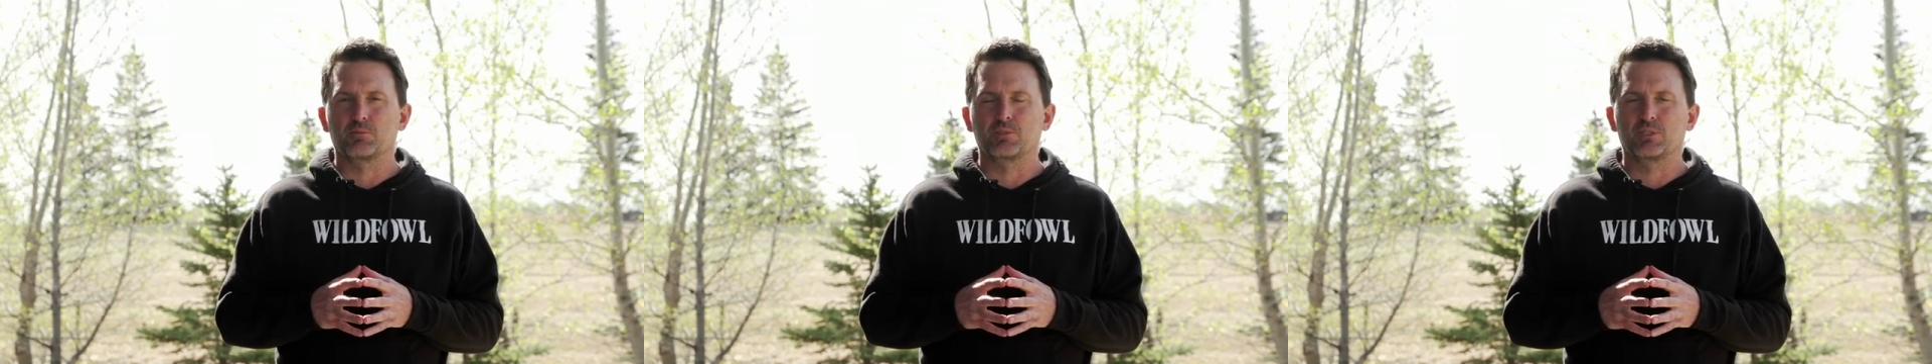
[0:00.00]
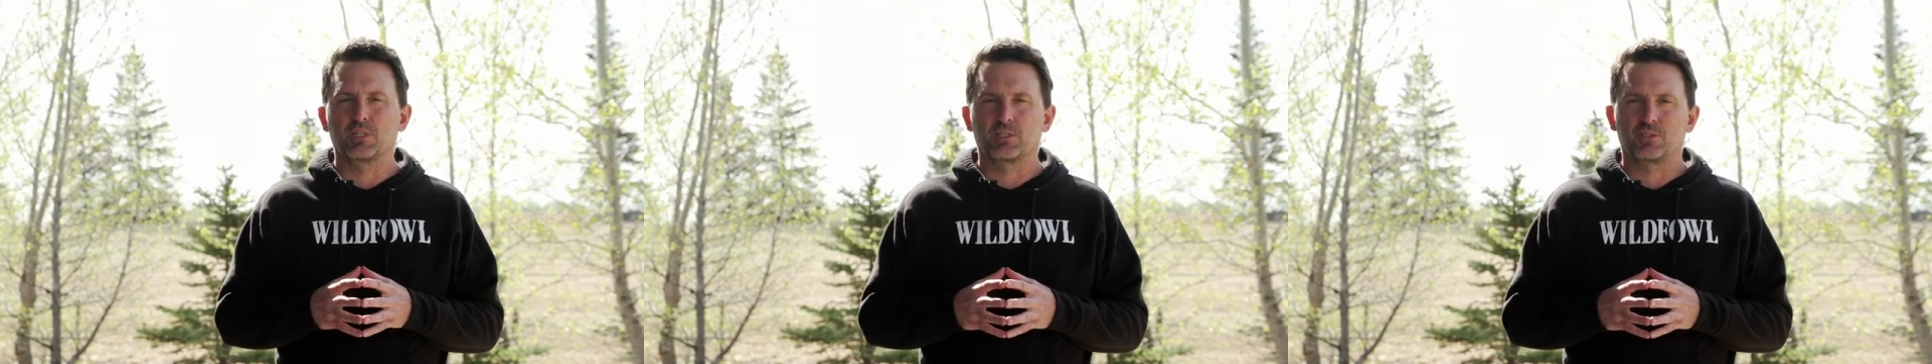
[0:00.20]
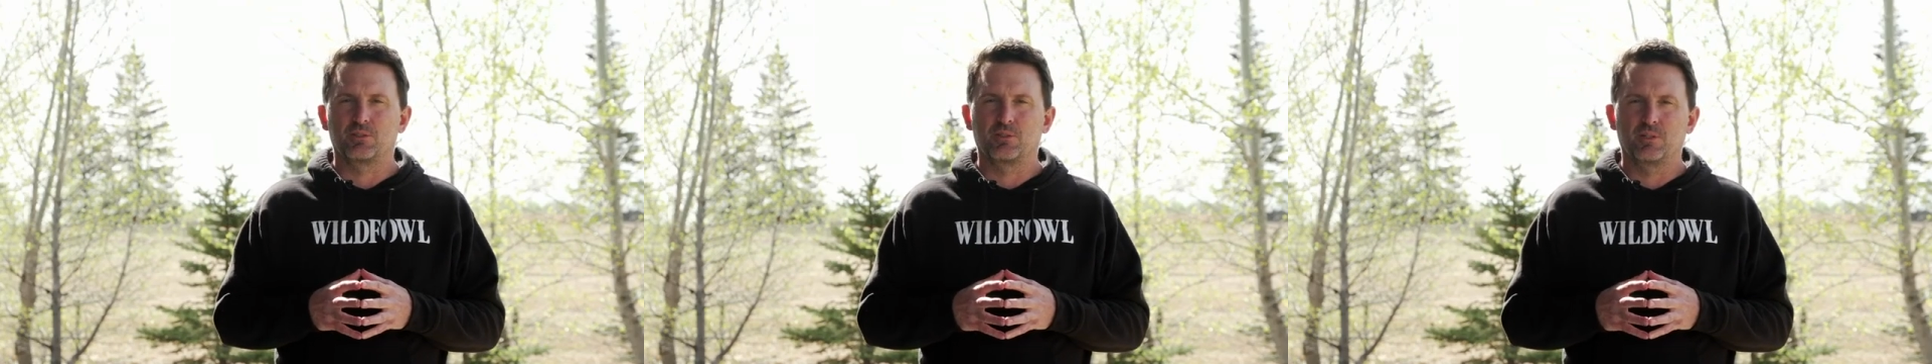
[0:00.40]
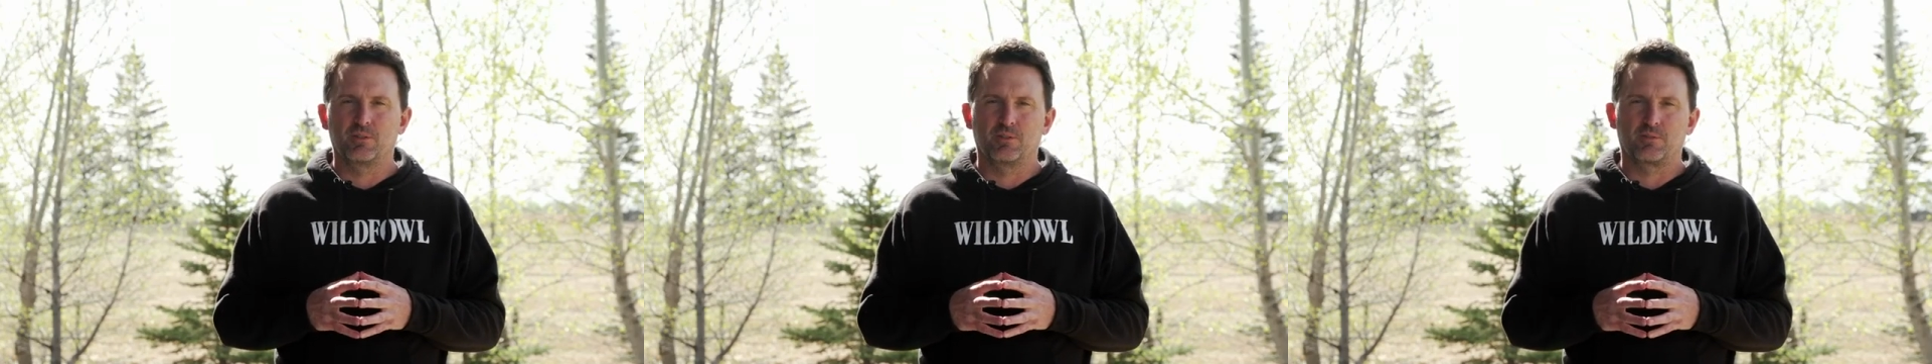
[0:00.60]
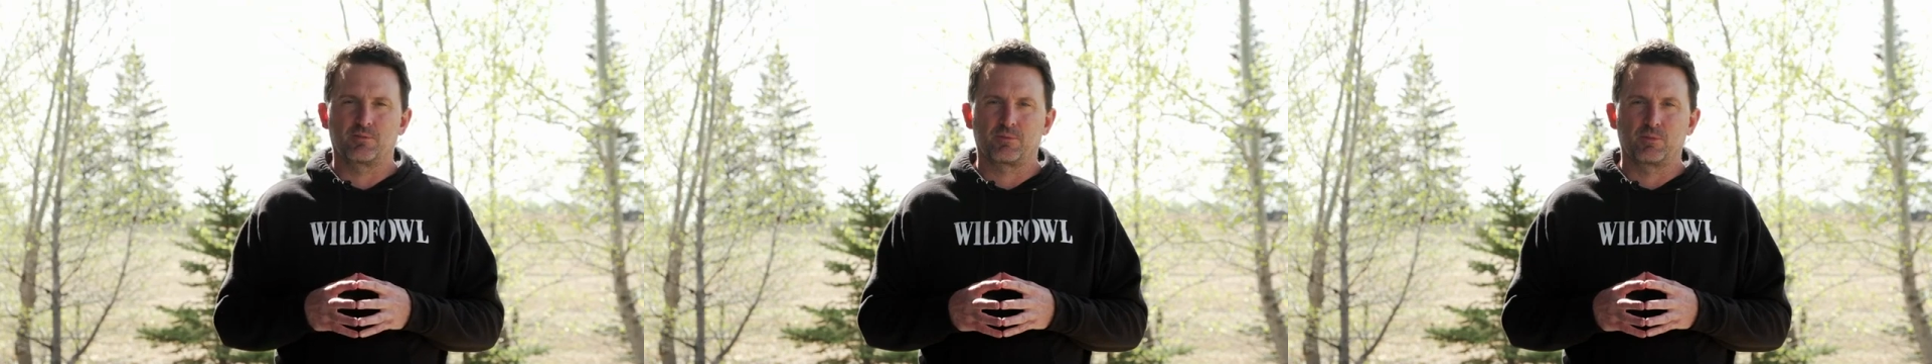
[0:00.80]
protect your
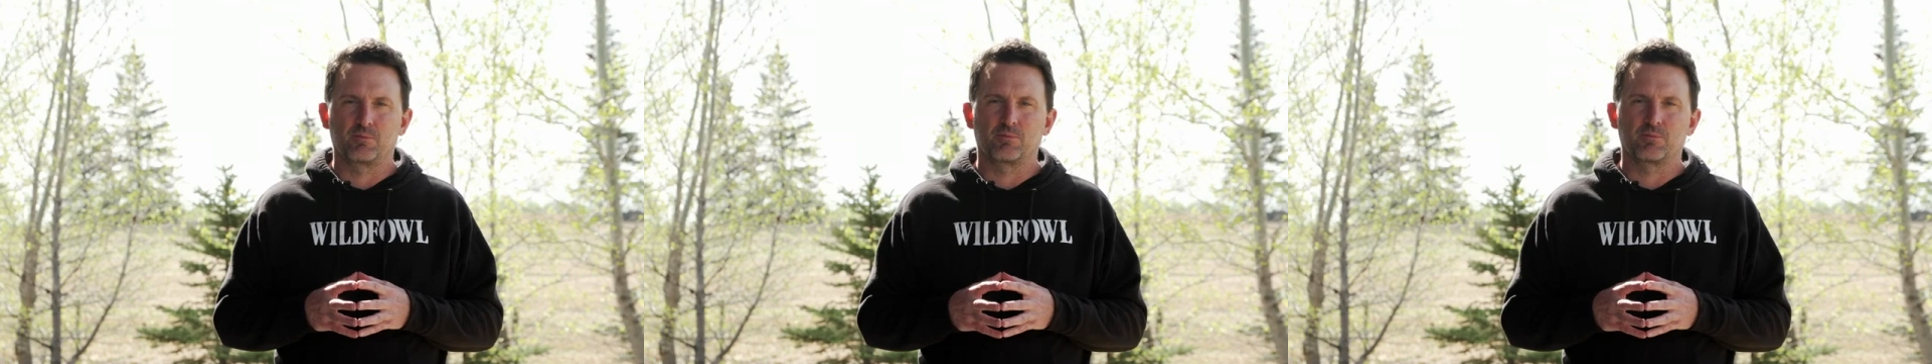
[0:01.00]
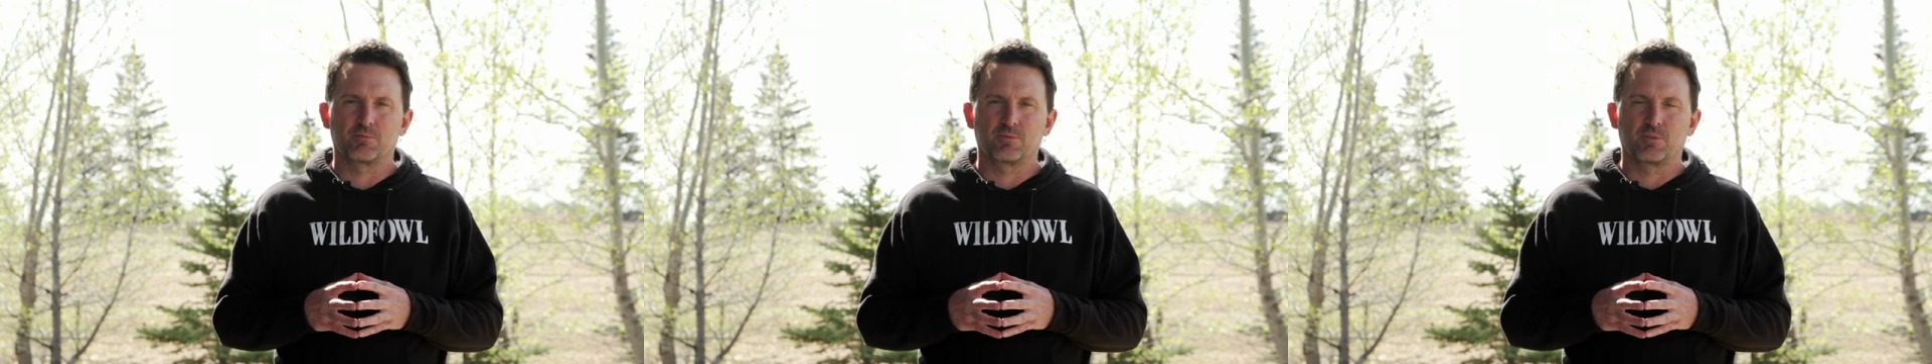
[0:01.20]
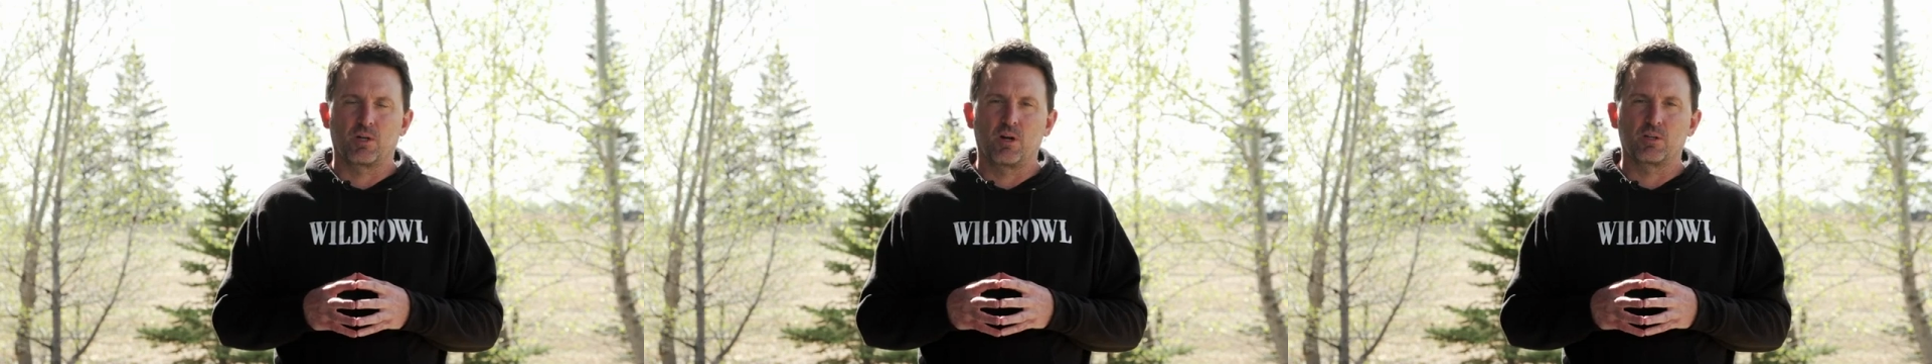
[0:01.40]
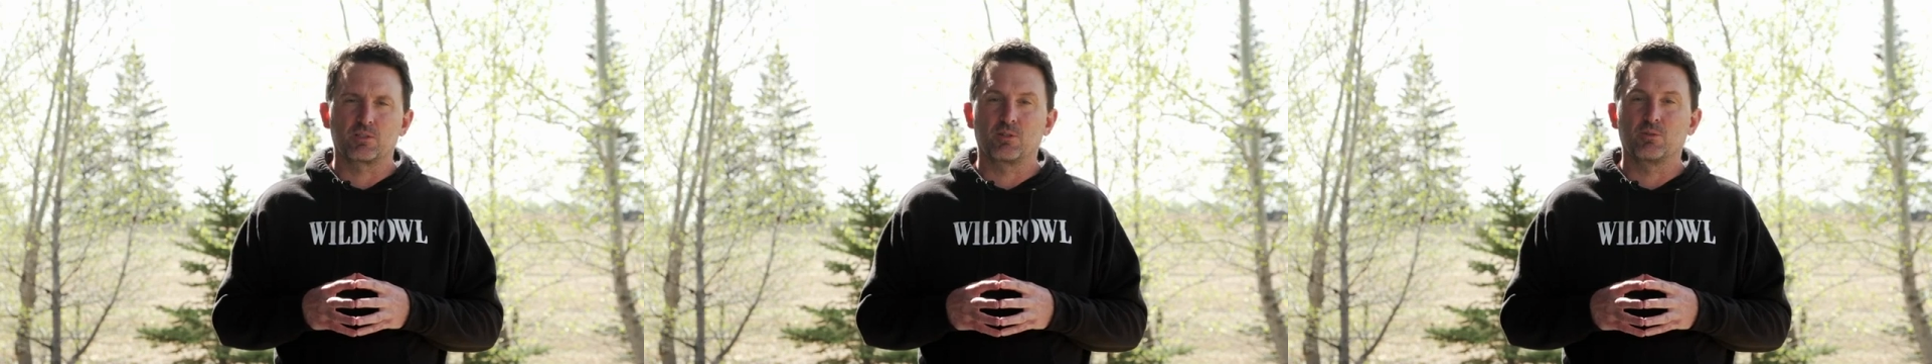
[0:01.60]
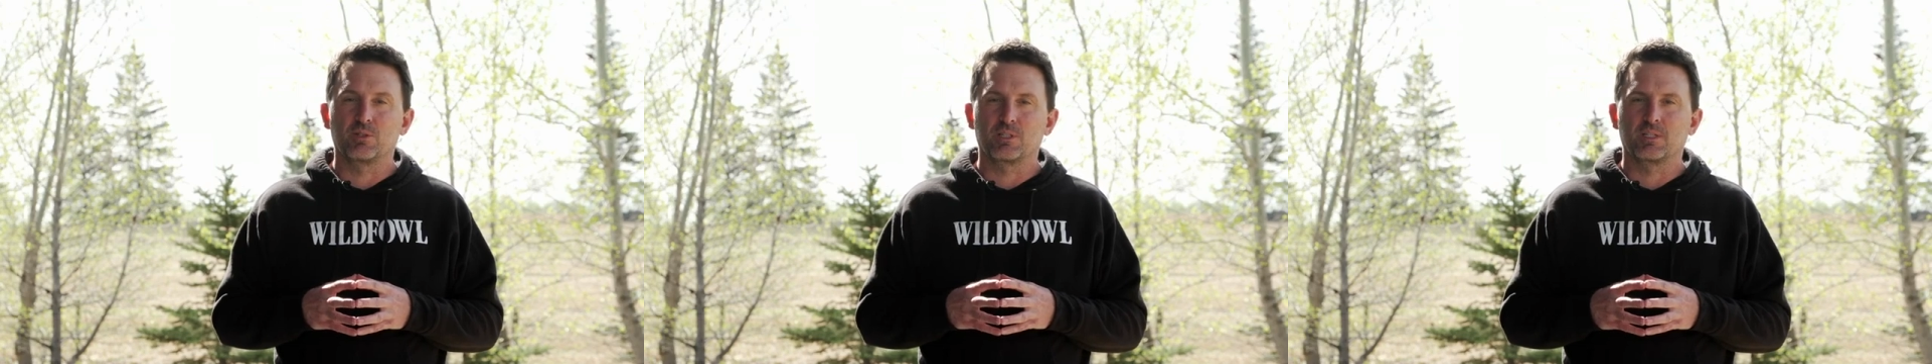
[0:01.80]
hearing from
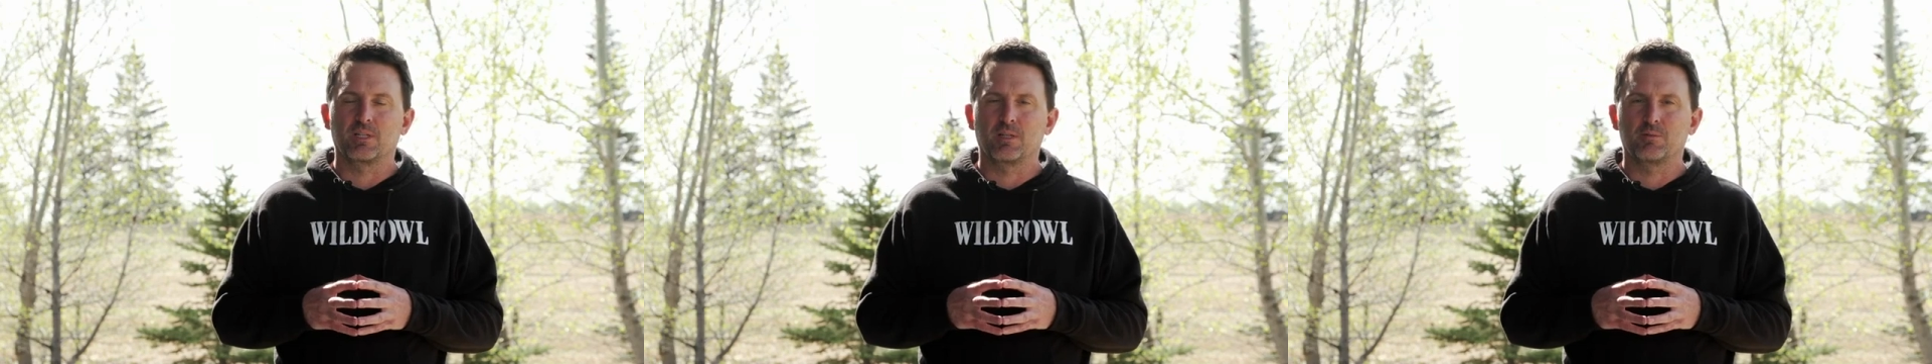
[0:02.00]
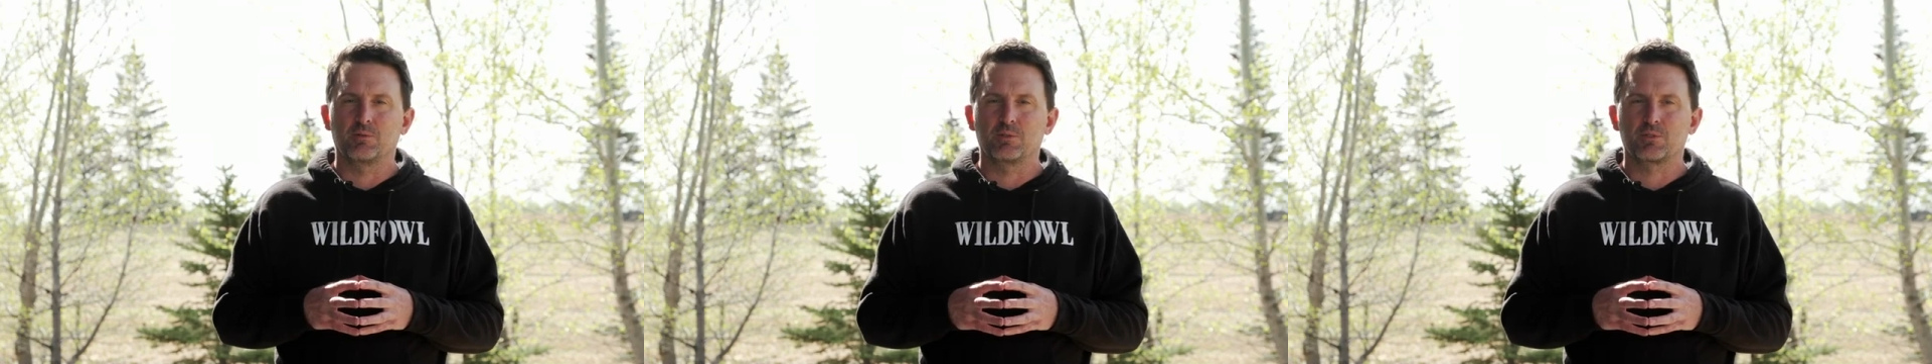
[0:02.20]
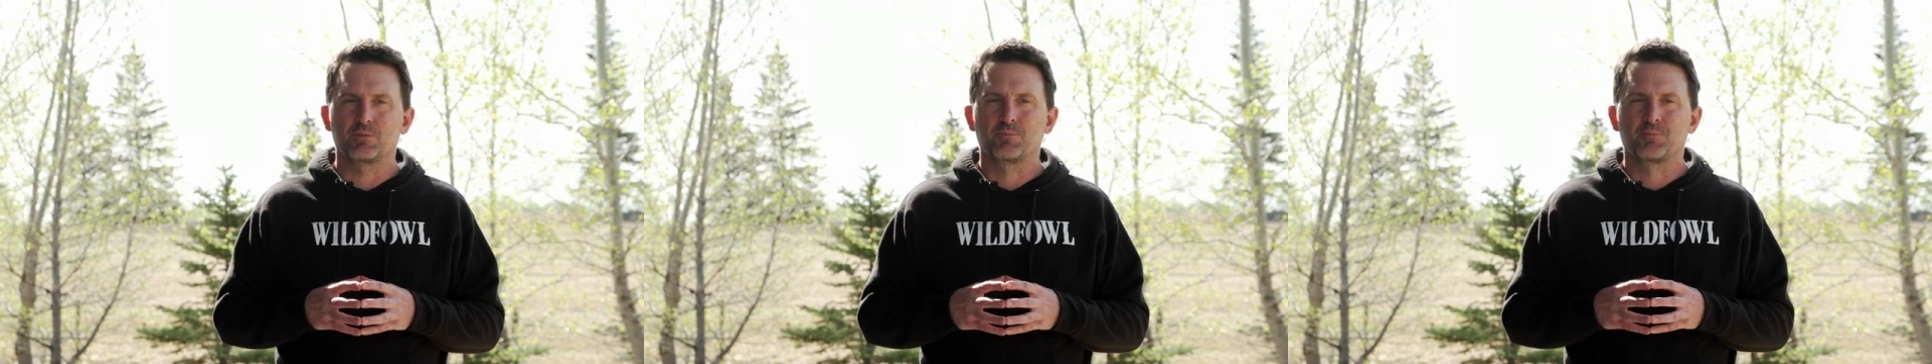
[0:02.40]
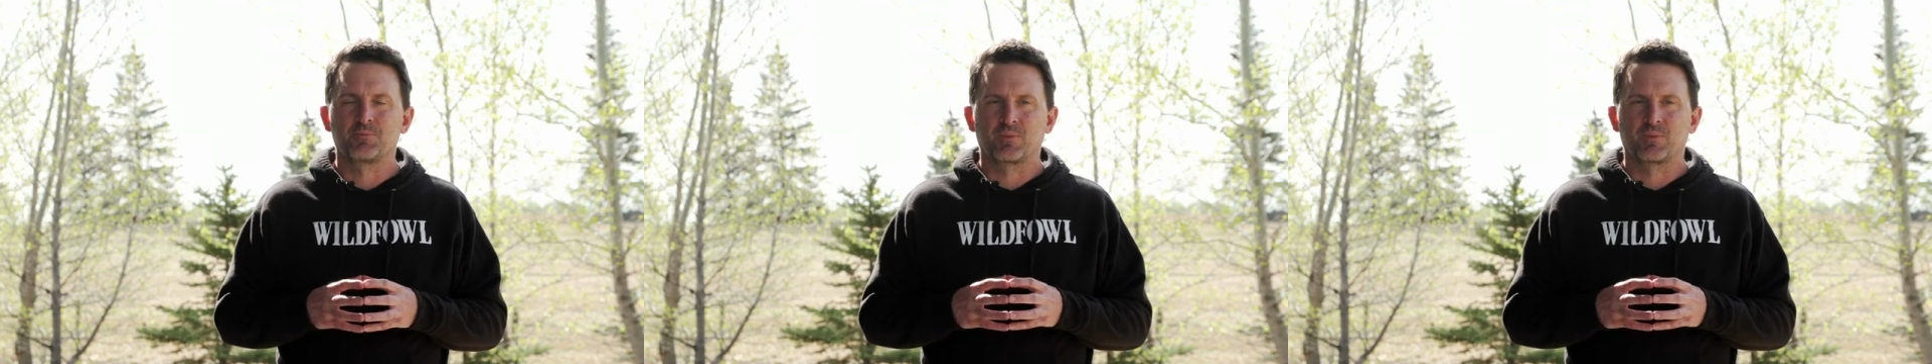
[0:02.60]
ongoing damage,